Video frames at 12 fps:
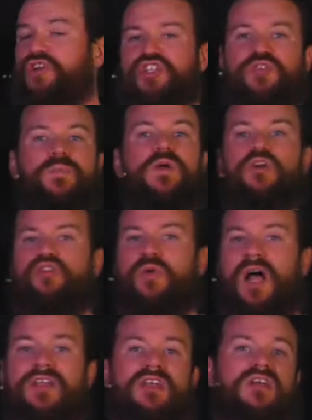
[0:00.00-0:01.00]
or our
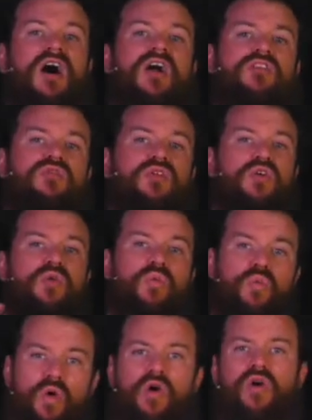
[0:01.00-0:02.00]
spirituality. God's
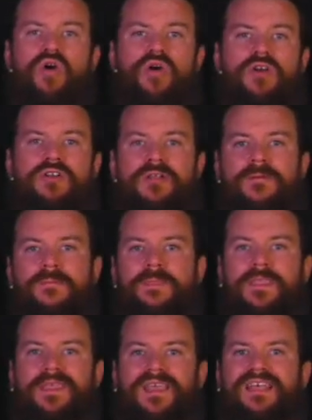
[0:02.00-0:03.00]
word
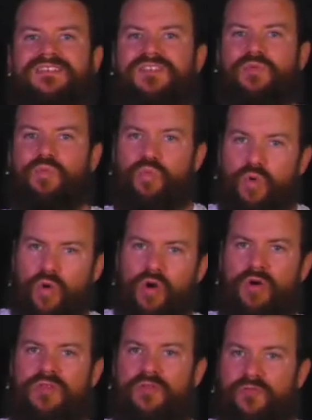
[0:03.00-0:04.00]
is the
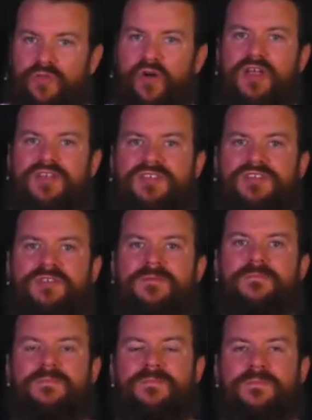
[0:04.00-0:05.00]
word, the
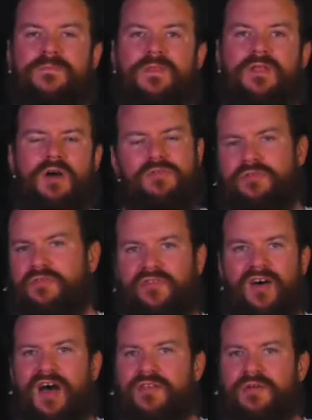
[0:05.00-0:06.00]
voice of the
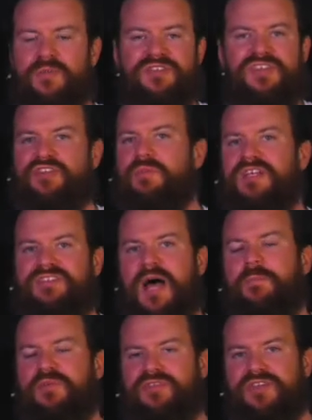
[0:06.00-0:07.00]
Father. And we see so many
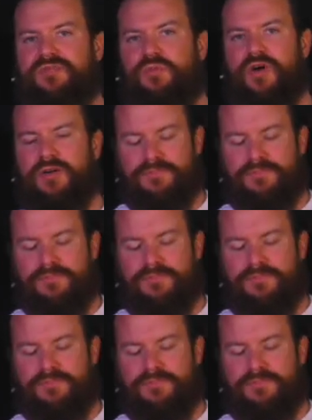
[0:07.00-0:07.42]
examples of this